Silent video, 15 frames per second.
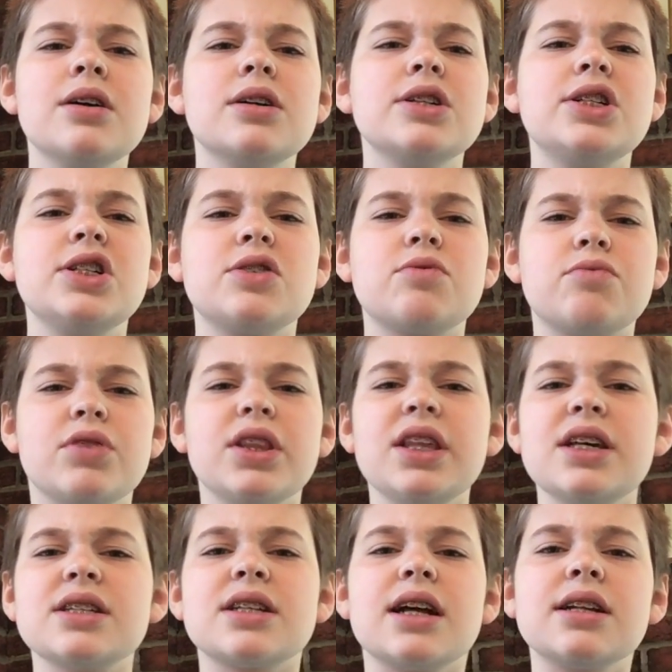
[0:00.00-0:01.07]
She's
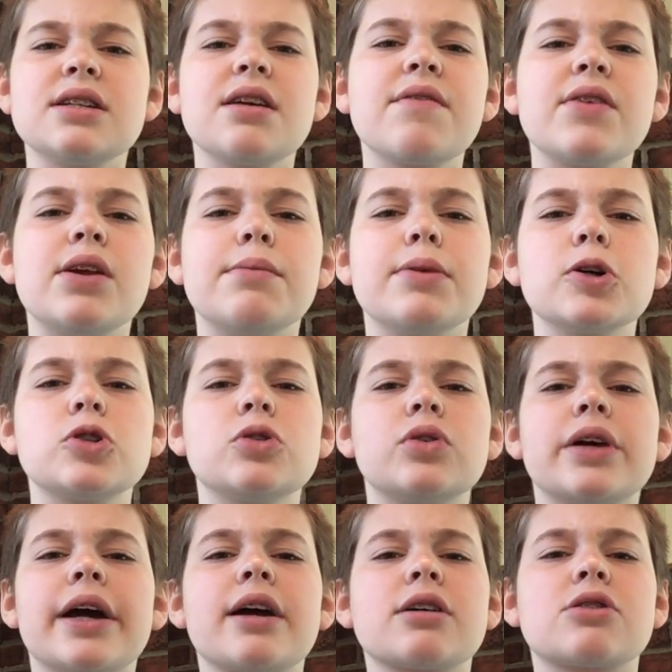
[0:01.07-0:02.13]
really a sensitive and emotional
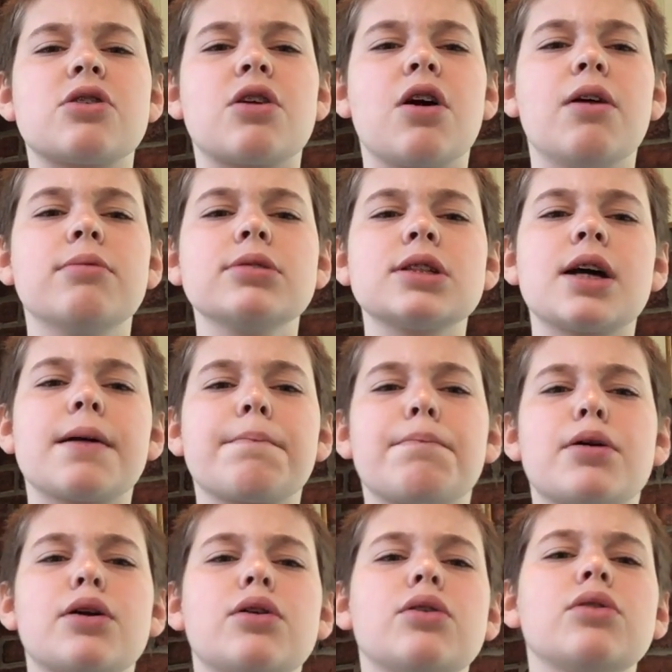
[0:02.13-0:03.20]
character, almost like
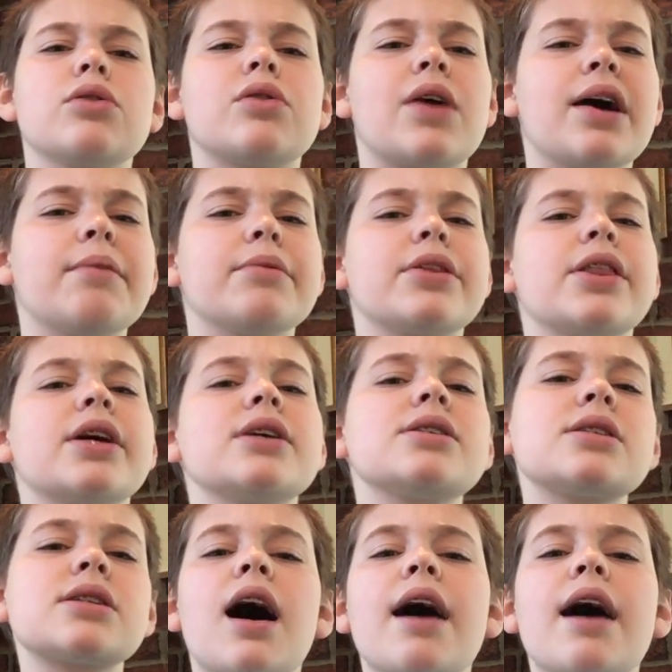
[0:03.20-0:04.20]
Pearl or Amethyst.